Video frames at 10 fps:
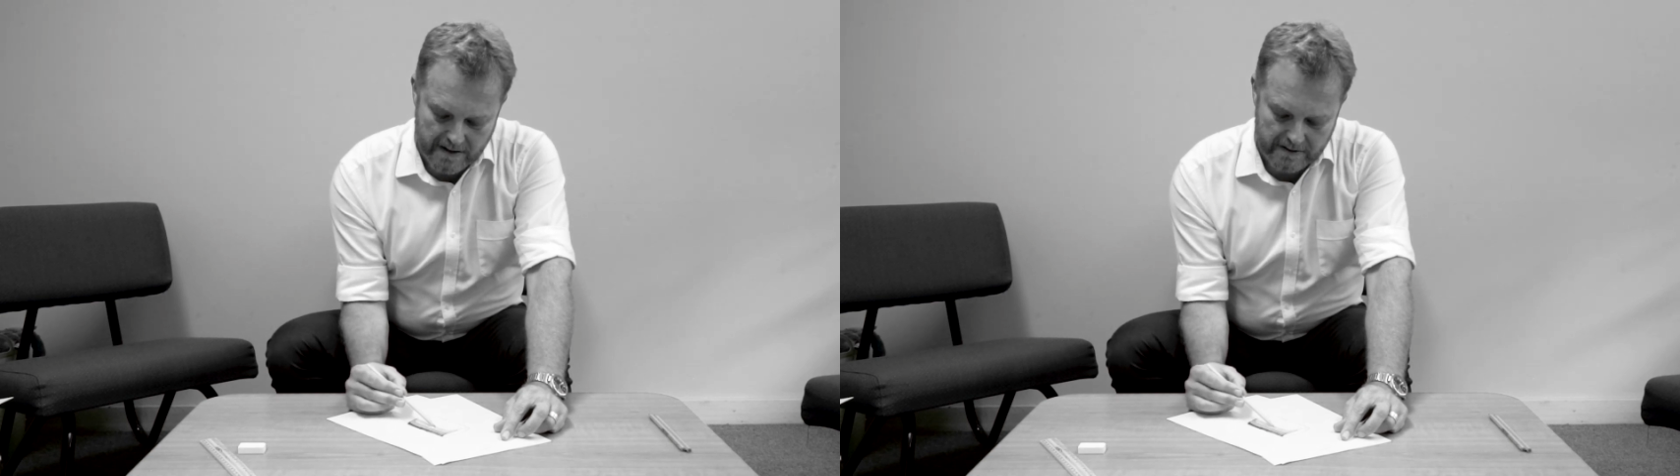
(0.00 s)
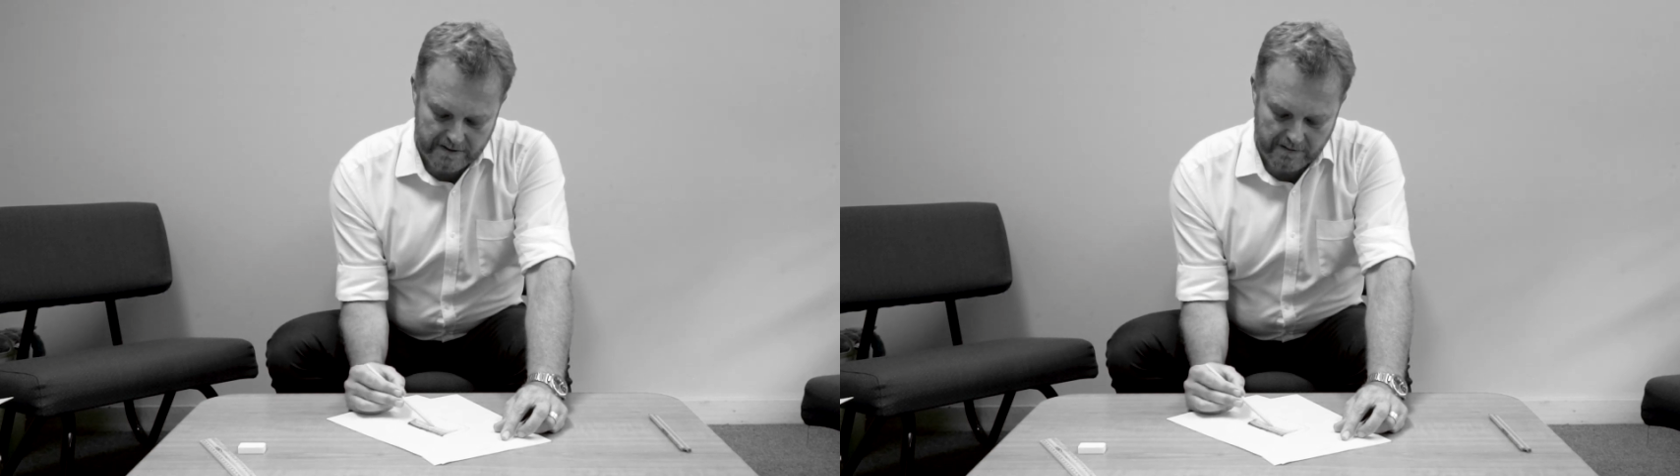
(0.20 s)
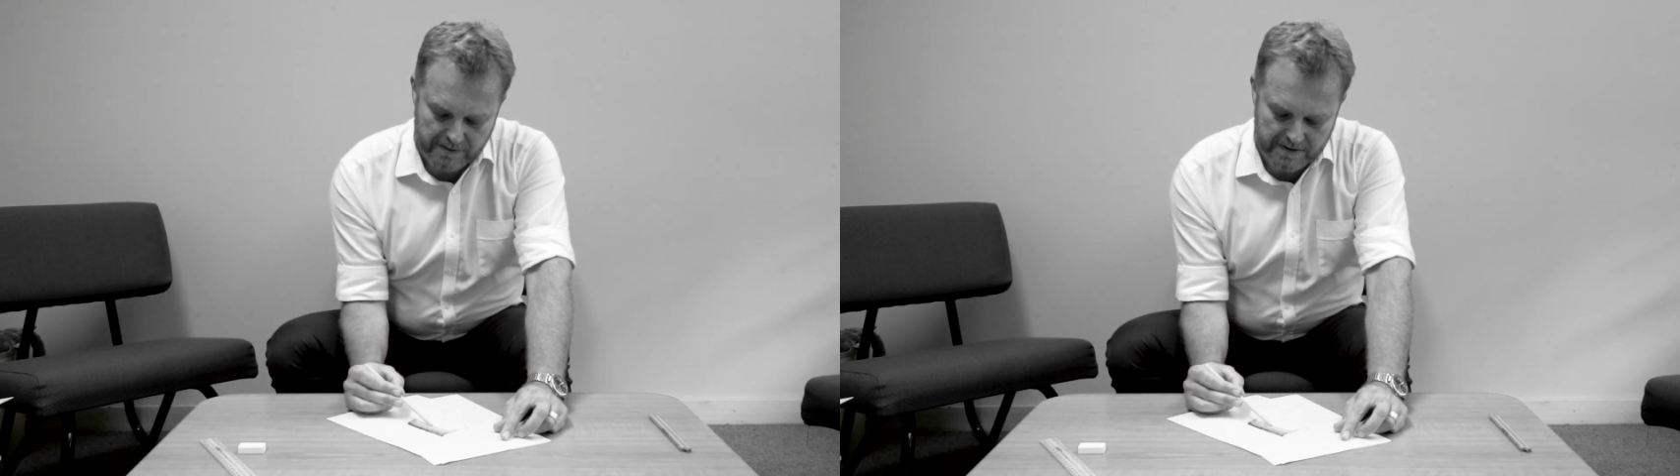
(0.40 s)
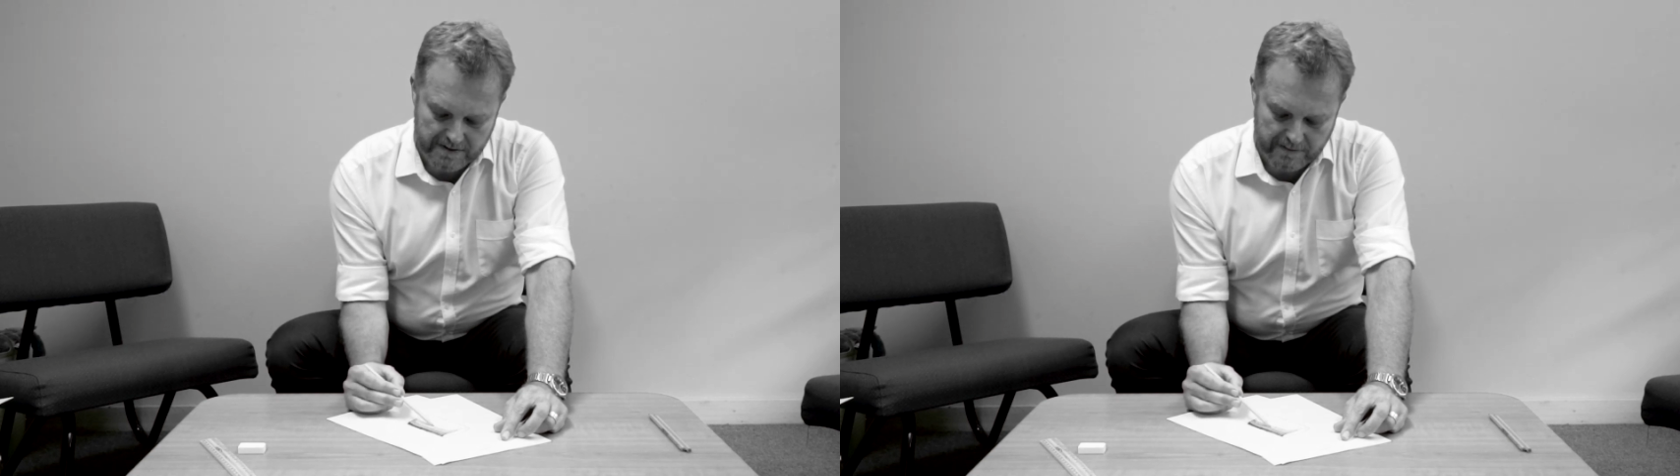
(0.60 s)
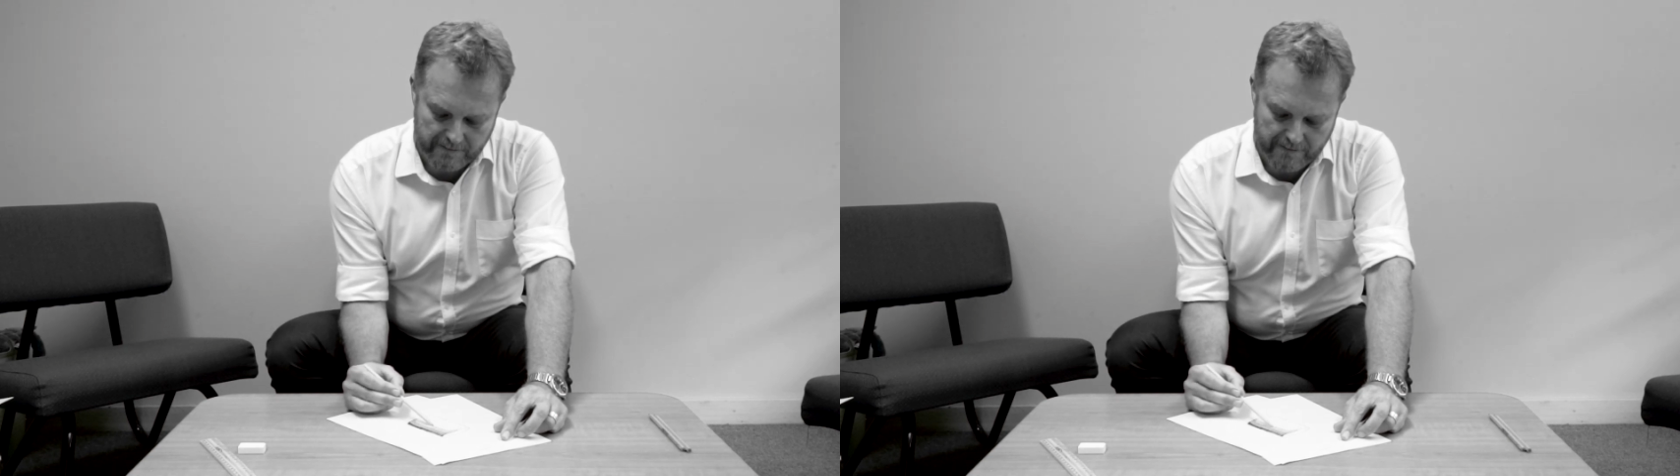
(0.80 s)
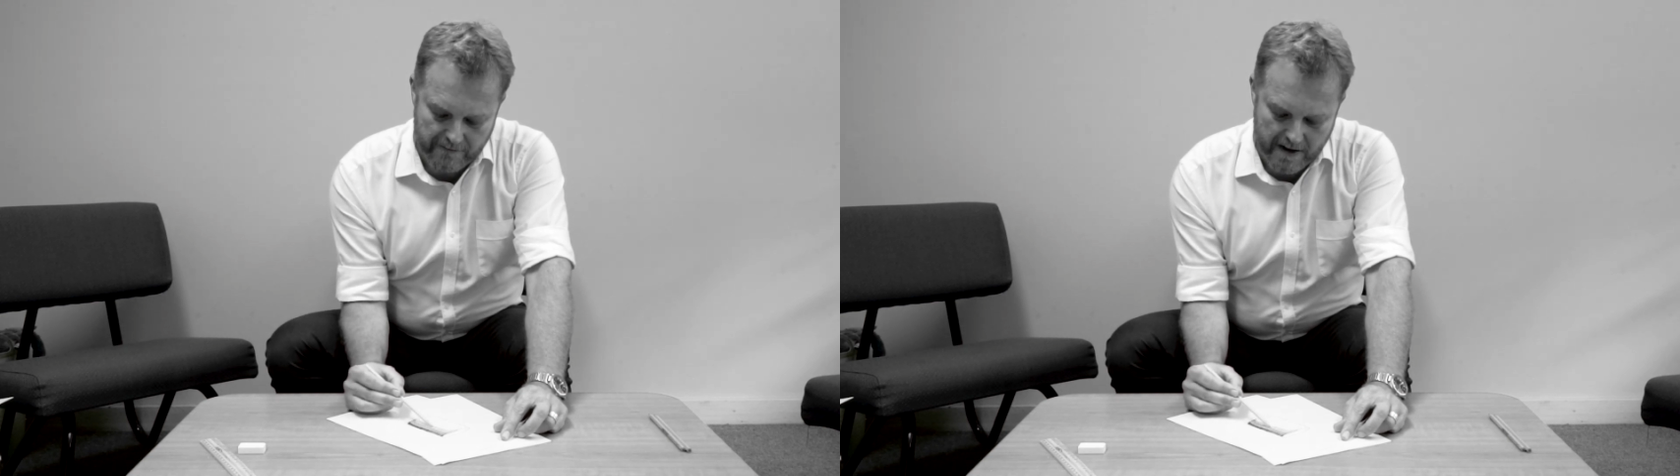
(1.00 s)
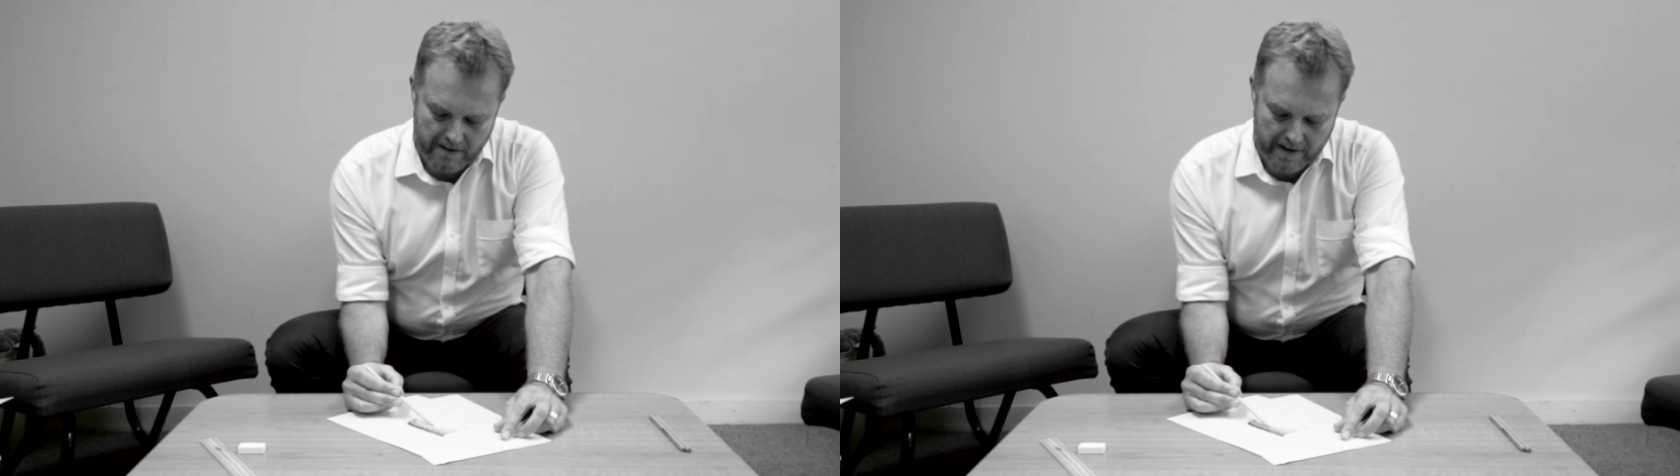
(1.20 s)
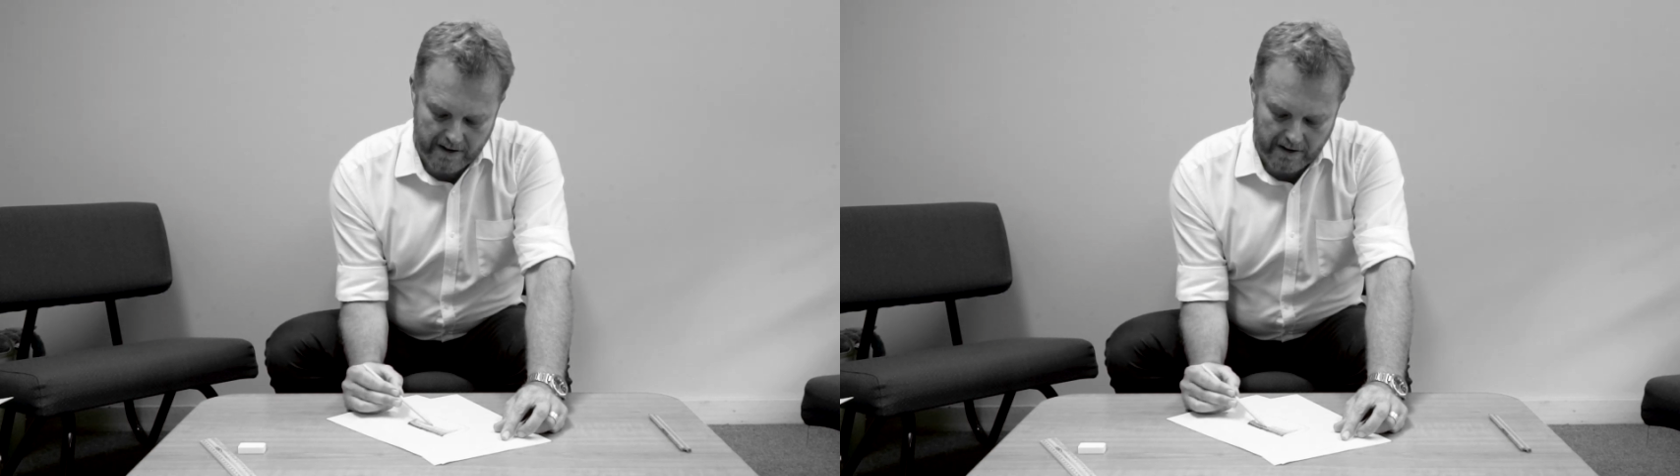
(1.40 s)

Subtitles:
So I'm just very